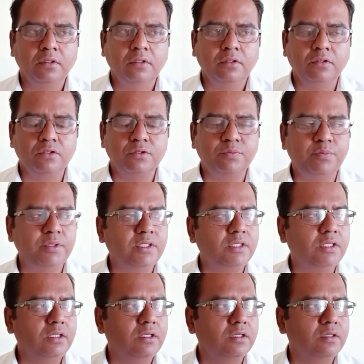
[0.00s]
So
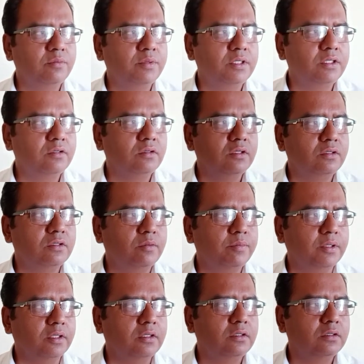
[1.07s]
speaking on a particular topic